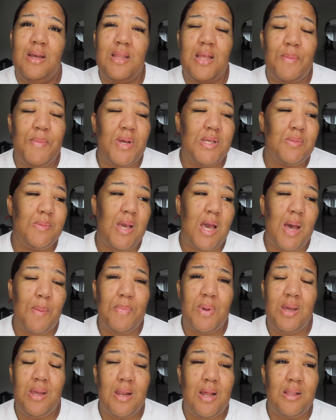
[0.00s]
that makes me
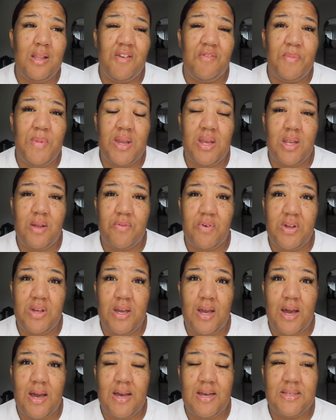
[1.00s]
happy and I love making it for you
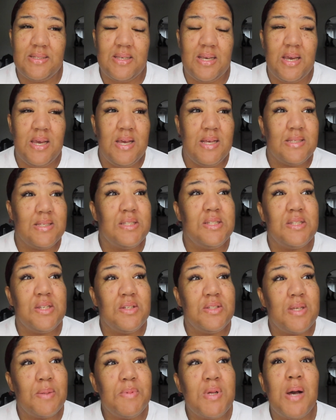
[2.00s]
guys. It's a
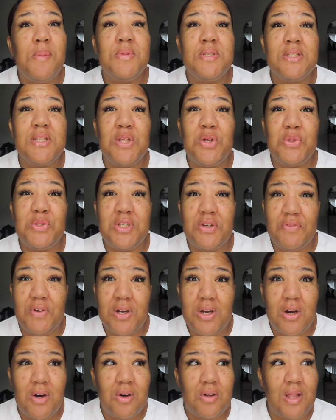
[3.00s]
little, sometimes it's a little
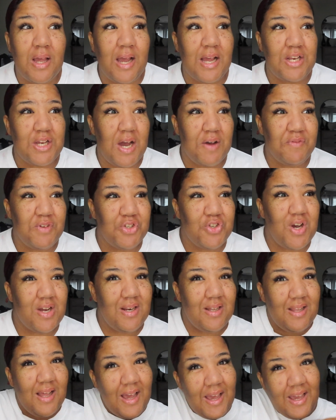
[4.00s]
difficult. Like, i have to try
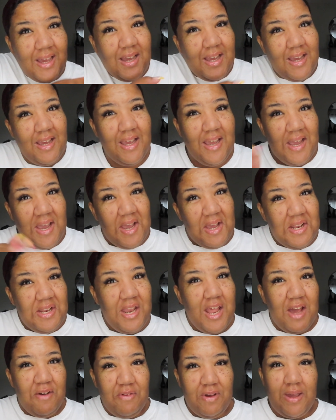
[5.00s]
to, like,
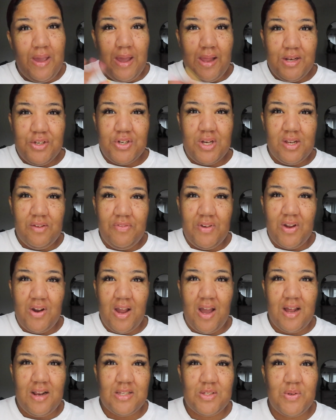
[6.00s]
navigate and try to figure
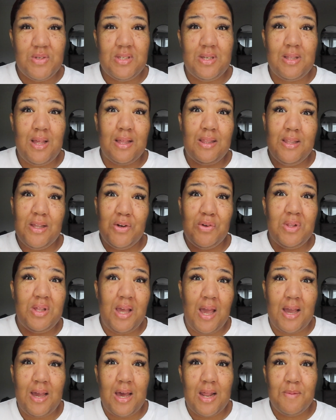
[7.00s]
out how to squeeze in. Like,
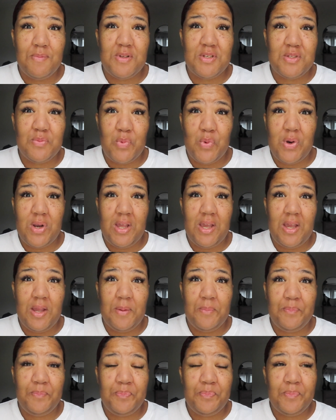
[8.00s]
literally, I got up this
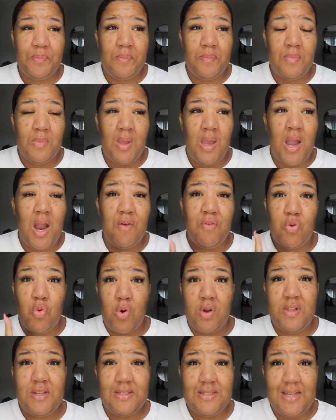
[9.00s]
morning. I
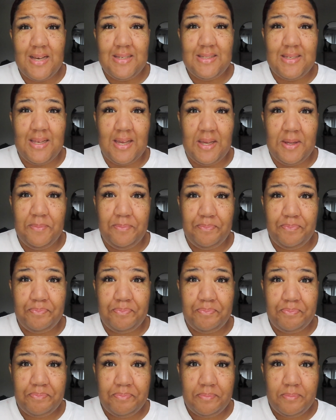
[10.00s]
recorded this last night.
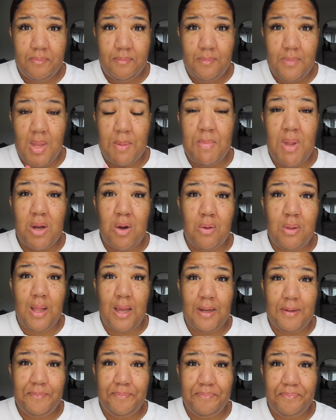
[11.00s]
I'm not
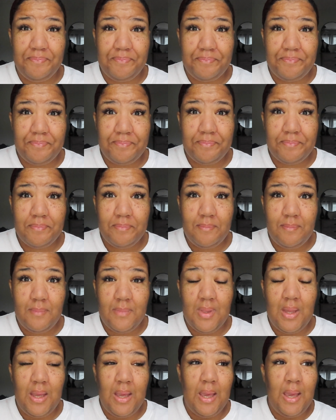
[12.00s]
lie
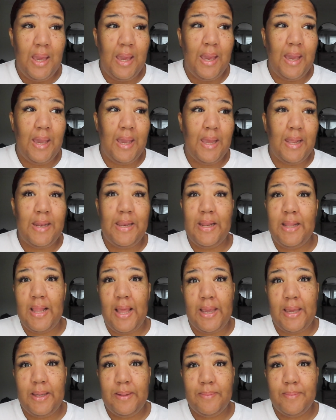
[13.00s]
and didn't
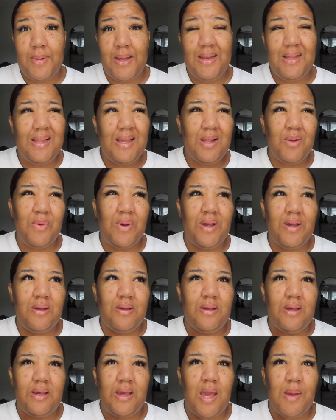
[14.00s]
like it. I didn't like the
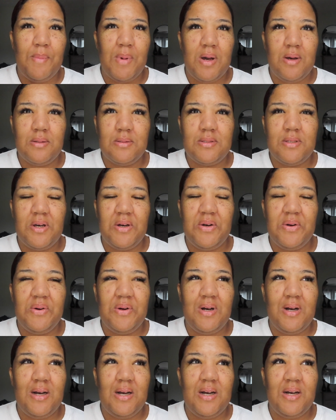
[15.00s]
way it came out.
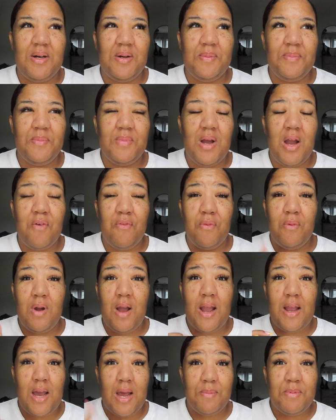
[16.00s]
So um,
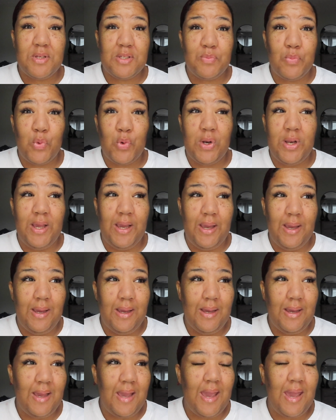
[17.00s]
I got this
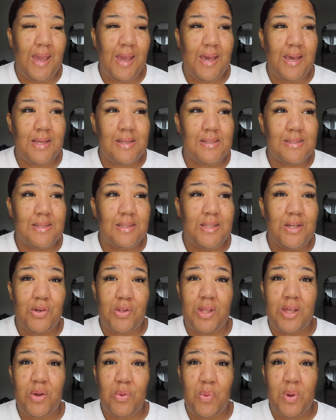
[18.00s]
morning and
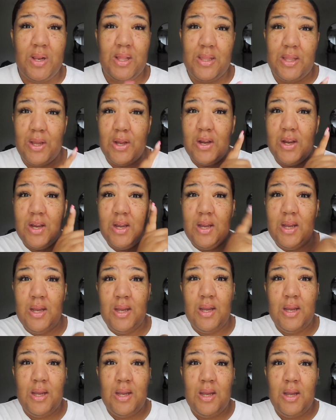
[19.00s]
literally went in there,
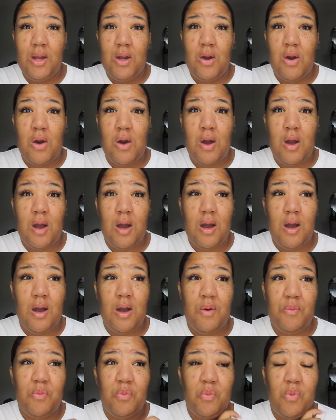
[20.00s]

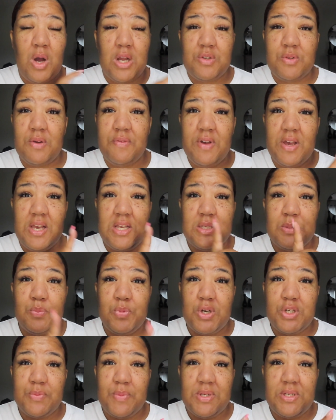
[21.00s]
um, washed my face,
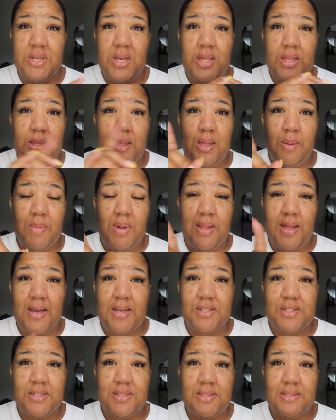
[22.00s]
brushed my teeth, cleaned my
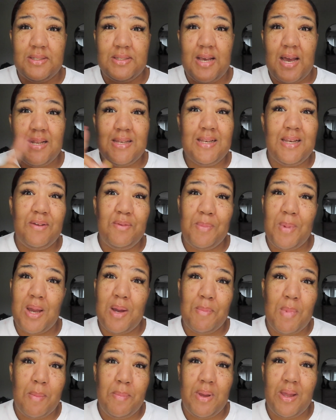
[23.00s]
lashes. I didn't even make
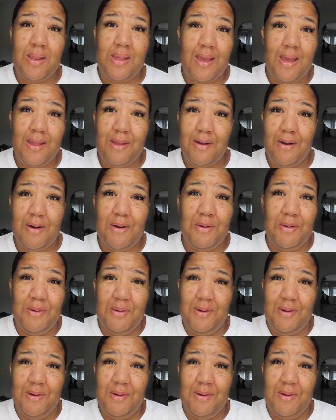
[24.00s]
up my bed yet, y'all.